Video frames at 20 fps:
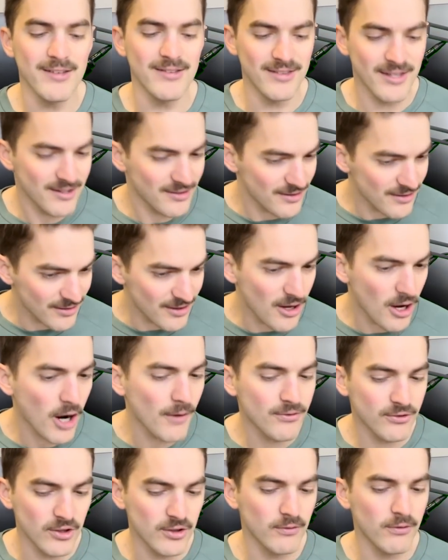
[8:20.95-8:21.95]
This is the
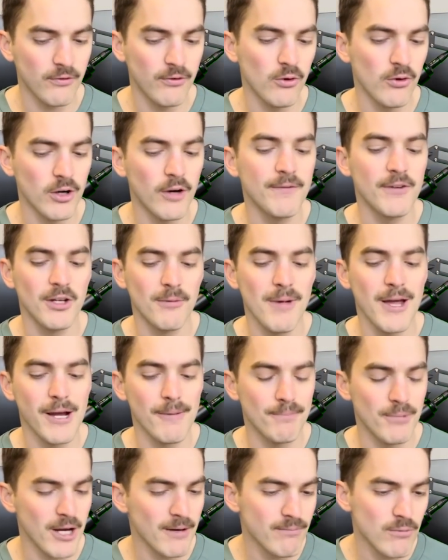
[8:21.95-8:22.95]
offseason for Philadelphia to make a
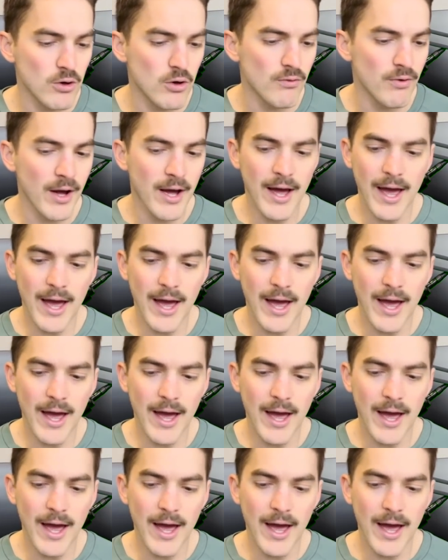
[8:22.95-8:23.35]
big move,